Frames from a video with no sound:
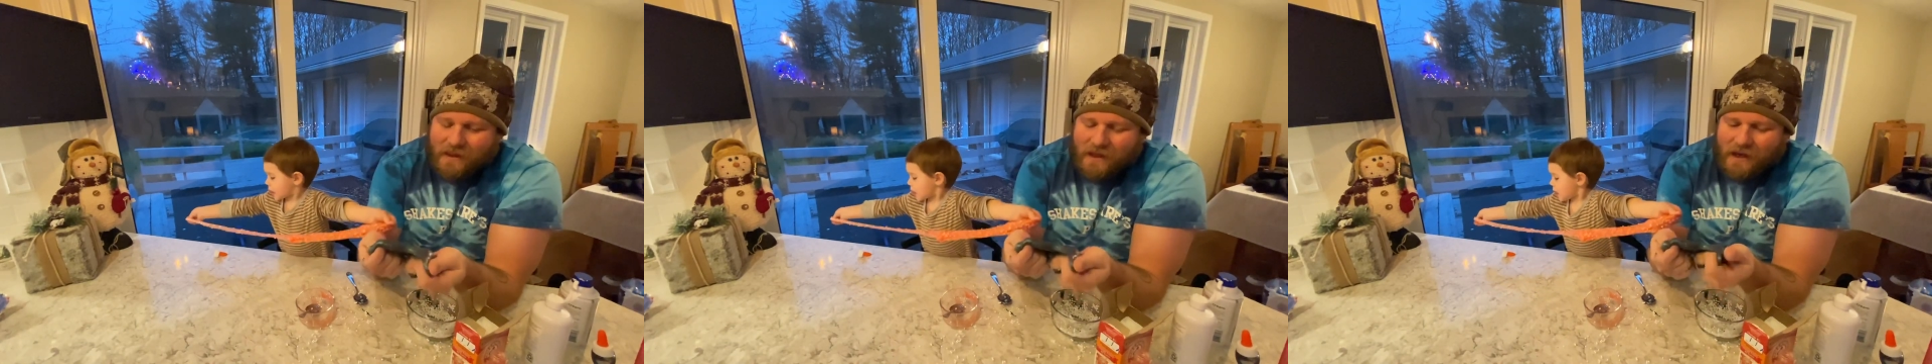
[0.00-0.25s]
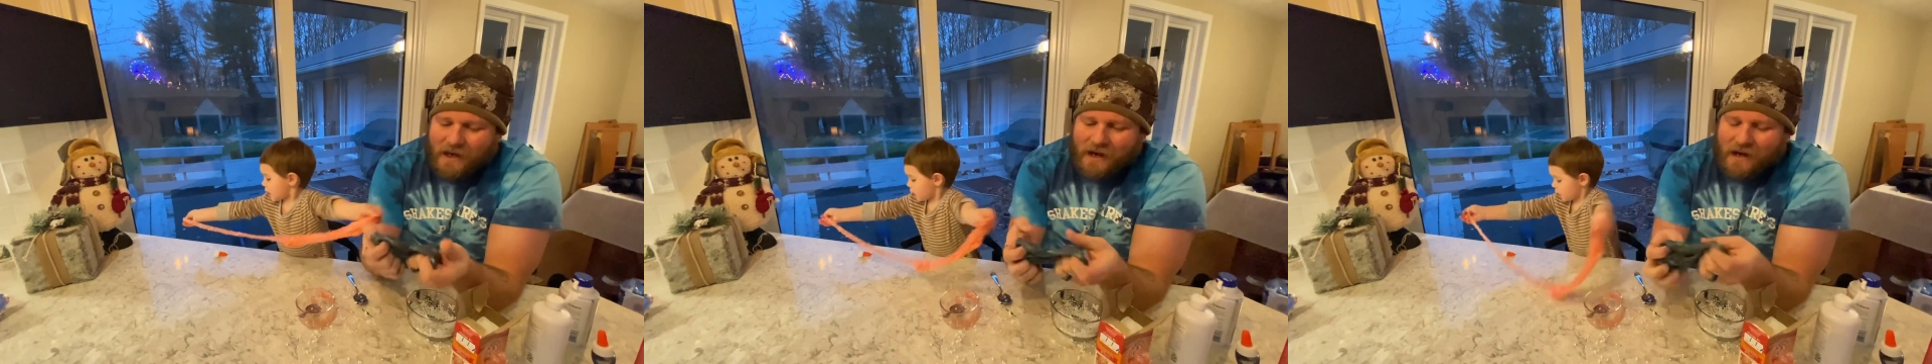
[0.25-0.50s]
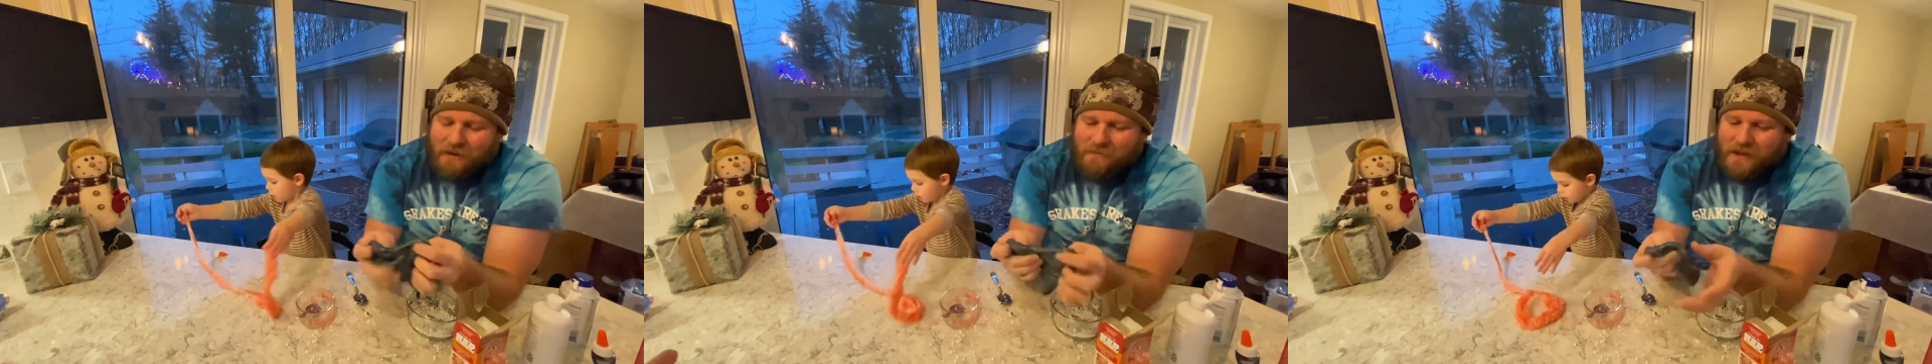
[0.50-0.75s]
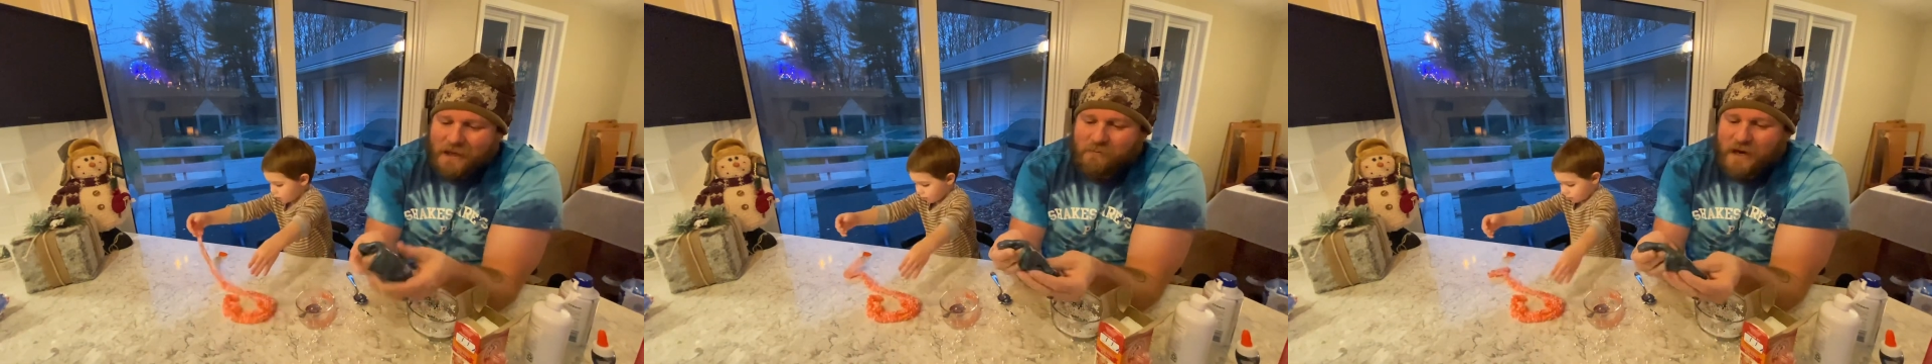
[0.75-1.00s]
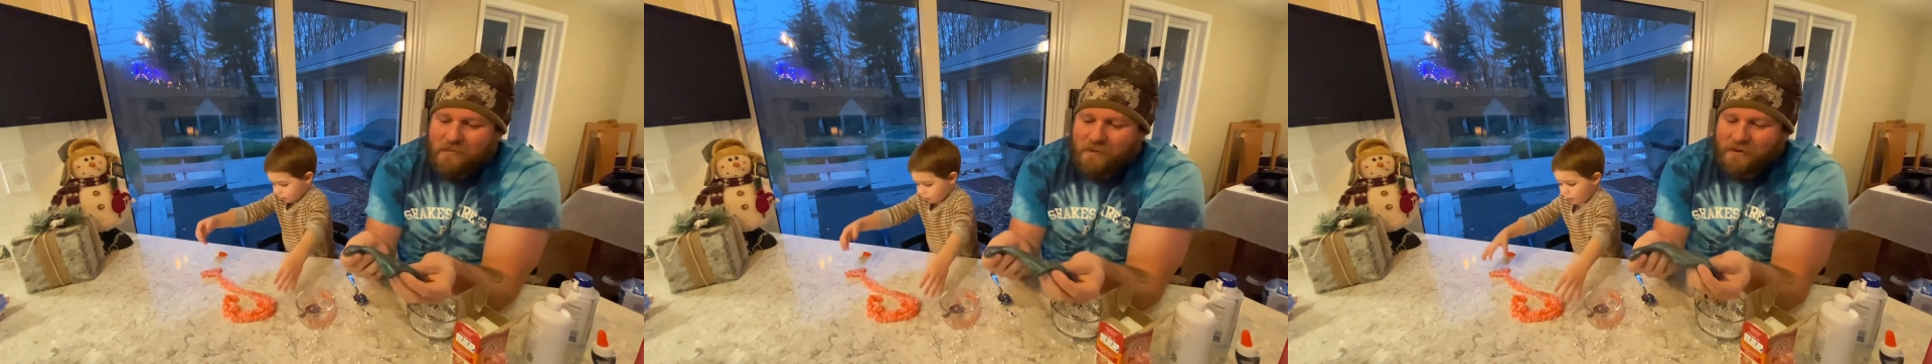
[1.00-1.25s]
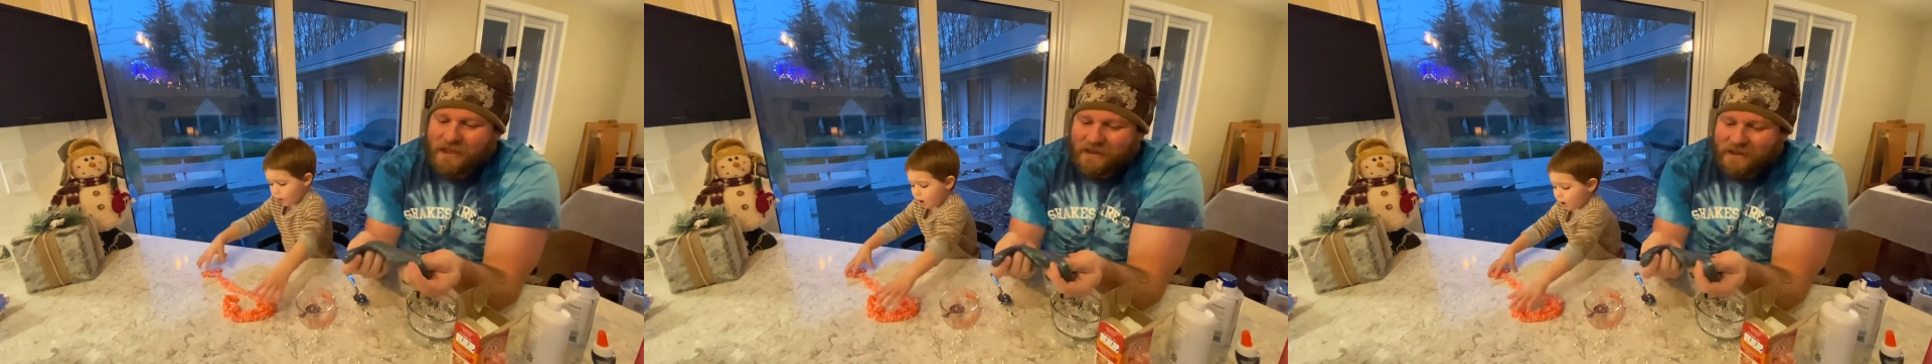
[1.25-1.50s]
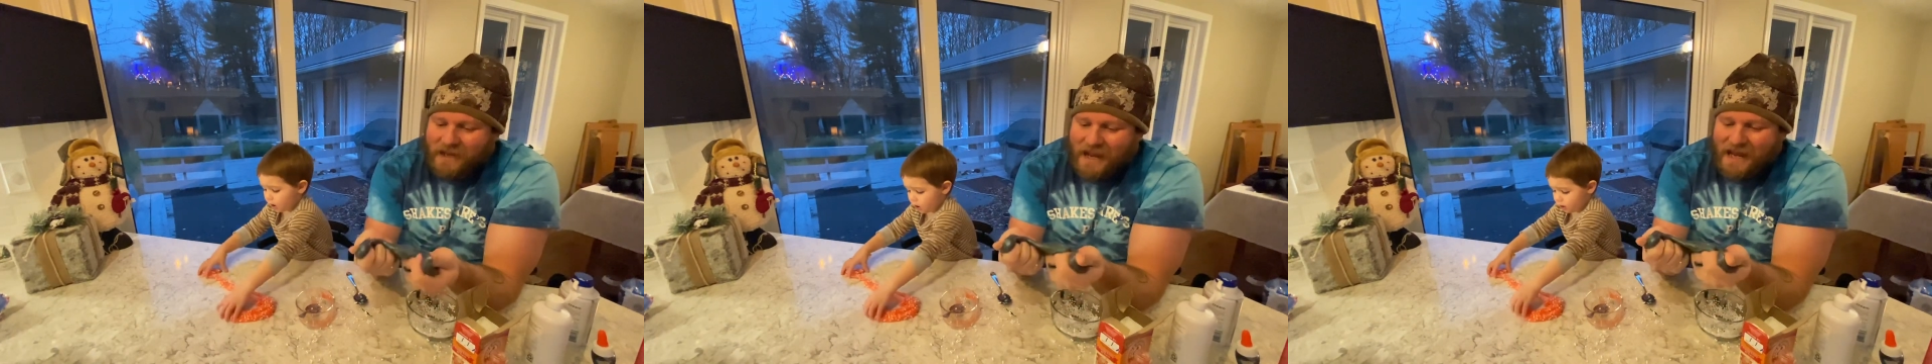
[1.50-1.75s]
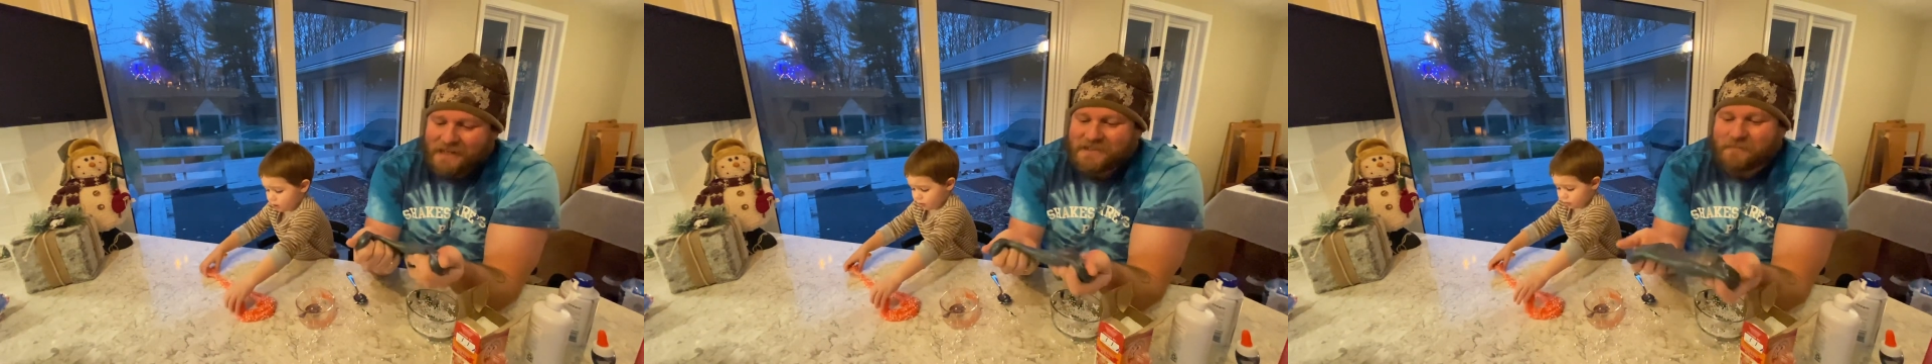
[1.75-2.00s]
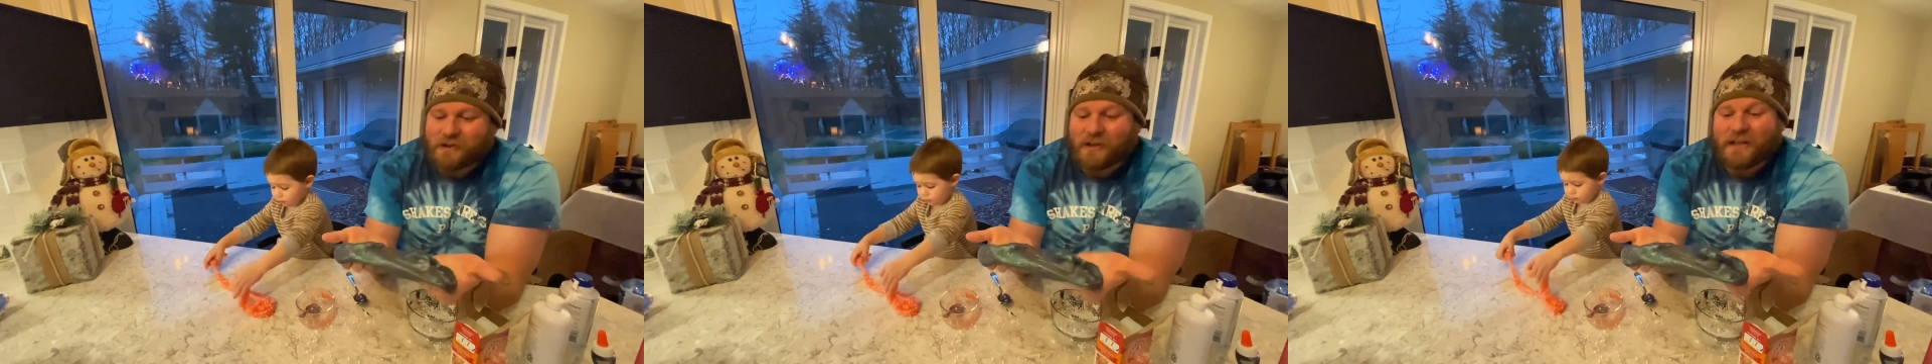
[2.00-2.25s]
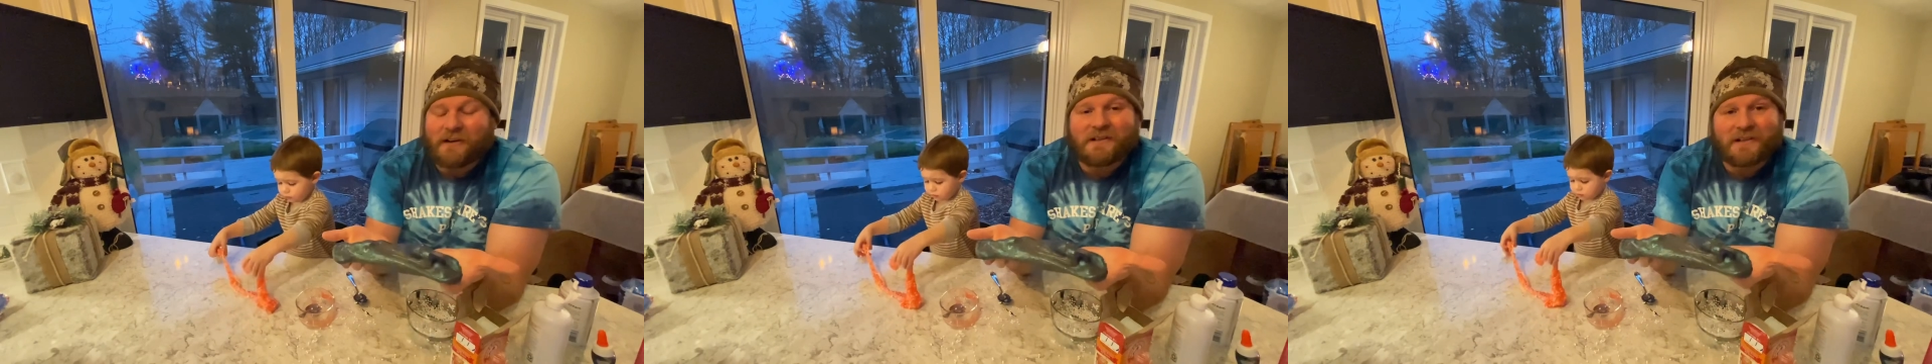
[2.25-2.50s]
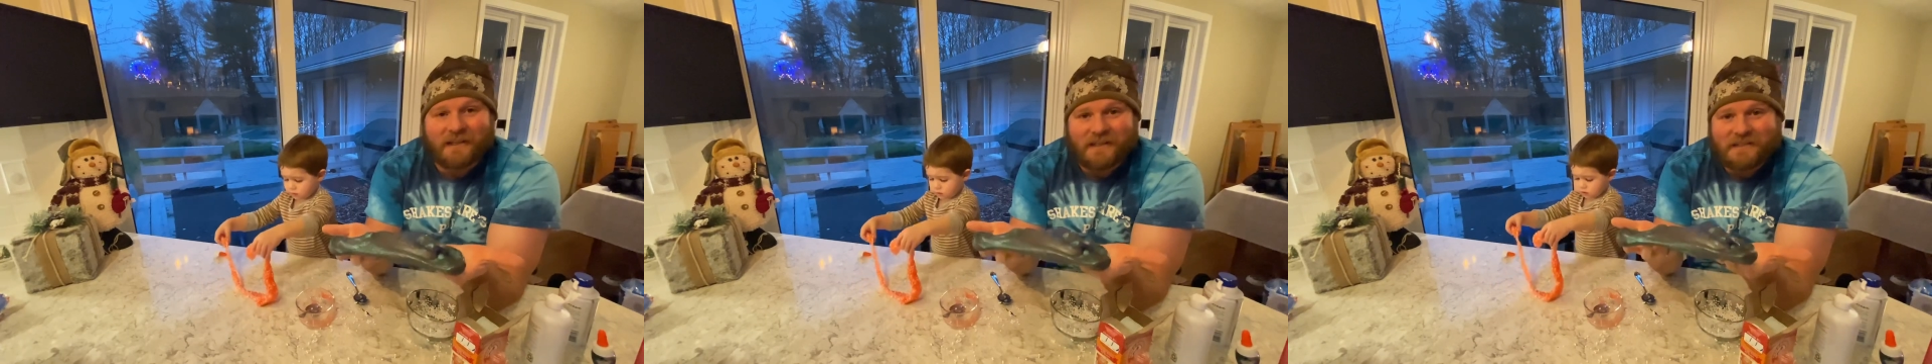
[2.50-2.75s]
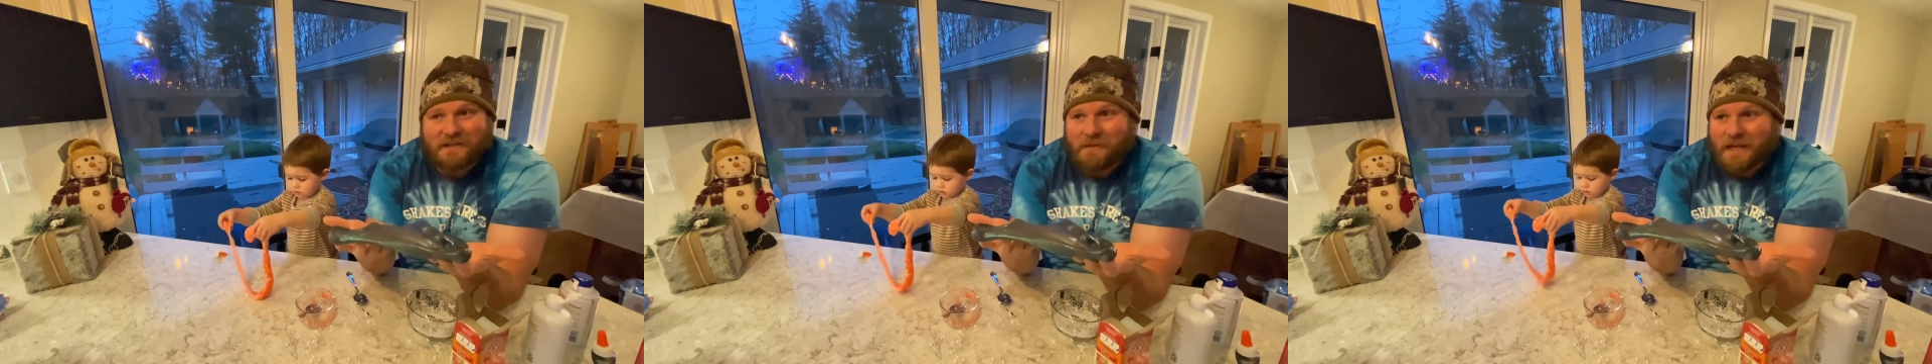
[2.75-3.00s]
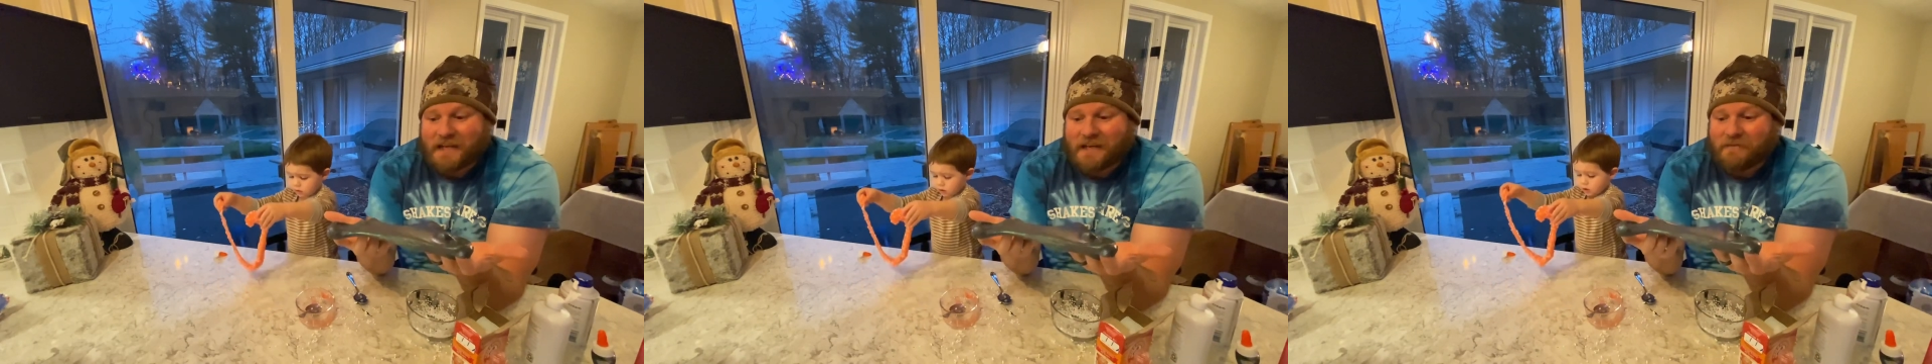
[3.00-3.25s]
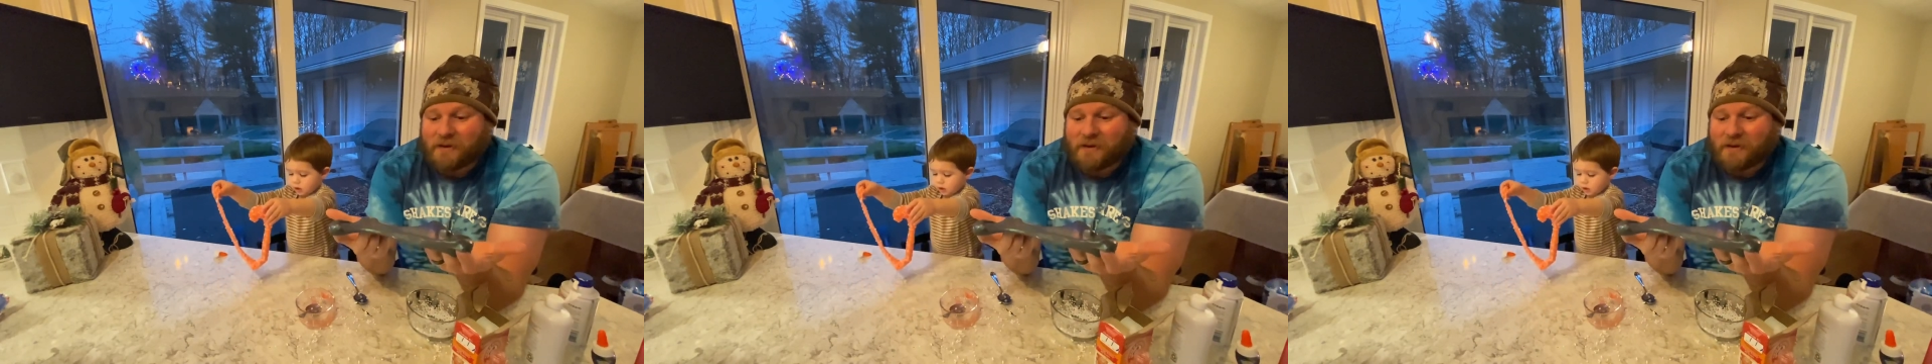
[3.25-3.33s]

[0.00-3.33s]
I'd probably add some glitter to this to make it even